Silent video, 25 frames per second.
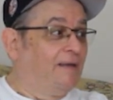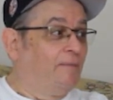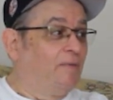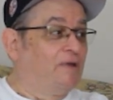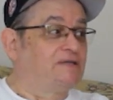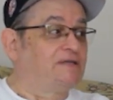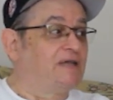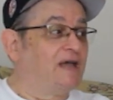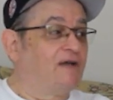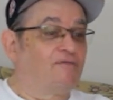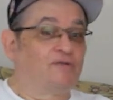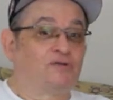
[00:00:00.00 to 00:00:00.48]
And we
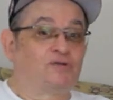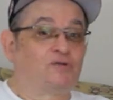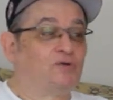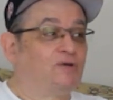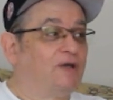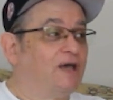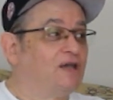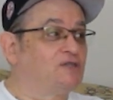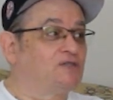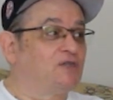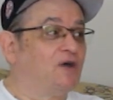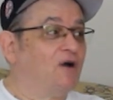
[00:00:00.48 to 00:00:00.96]
sat for 2
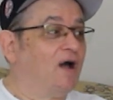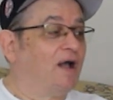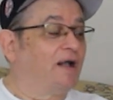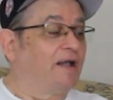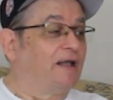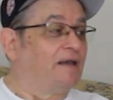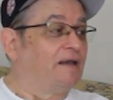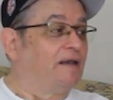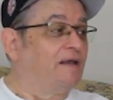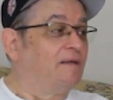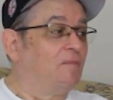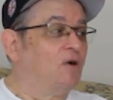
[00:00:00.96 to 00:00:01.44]
days
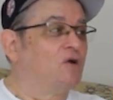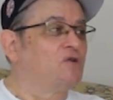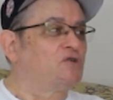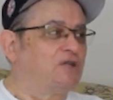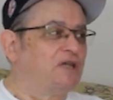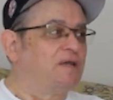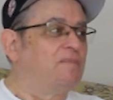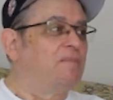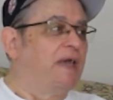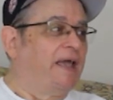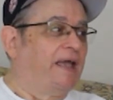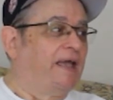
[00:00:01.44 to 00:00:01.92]
talking,
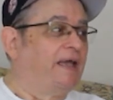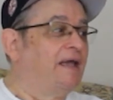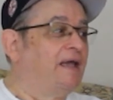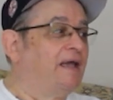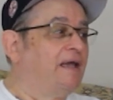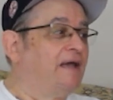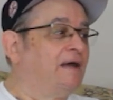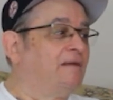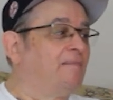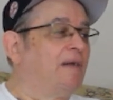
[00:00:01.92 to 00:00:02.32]
mostly me.